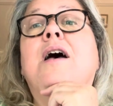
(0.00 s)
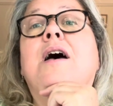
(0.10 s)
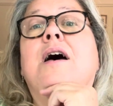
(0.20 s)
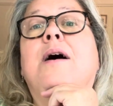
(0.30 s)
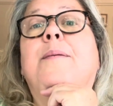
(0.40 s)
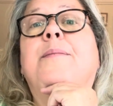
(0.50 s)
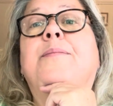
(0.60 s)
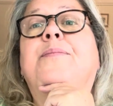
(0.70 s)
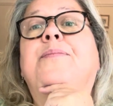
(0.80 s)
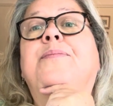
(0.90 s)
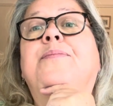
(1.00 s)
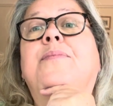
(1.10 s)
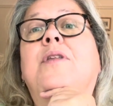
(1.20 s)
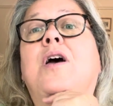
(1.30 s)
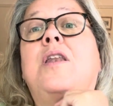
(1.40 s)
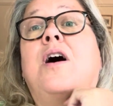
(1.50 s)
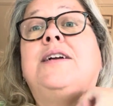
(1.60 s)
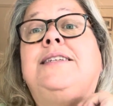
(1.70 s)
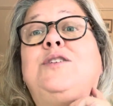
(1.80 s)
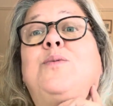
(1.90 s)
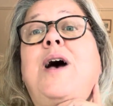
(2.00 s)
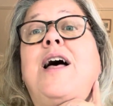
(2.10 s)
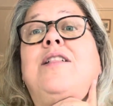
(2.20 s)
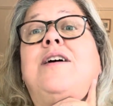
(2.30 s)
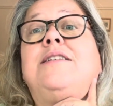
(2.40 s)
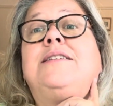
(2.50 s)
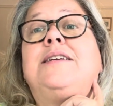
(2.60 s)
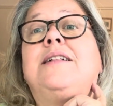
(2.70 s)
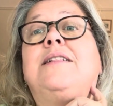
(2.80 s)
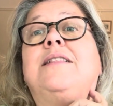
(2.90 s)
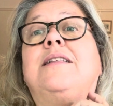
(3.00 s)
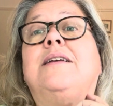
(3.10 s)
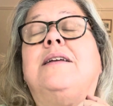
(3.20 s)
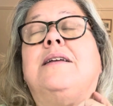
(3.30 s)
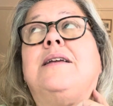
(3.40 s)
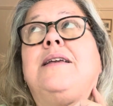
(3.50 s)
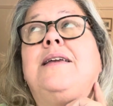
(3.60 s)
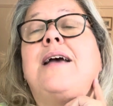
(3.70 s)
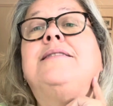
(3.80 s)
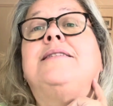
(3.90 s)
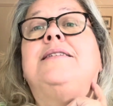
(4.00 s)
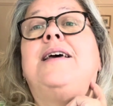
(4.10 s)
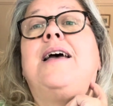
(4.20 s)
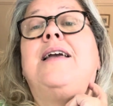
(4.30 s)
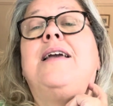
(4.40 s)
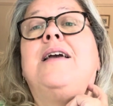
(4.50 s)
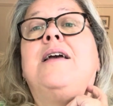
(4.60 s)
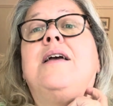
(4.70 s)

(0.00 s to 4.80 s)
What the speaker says: And I did well until yesterday.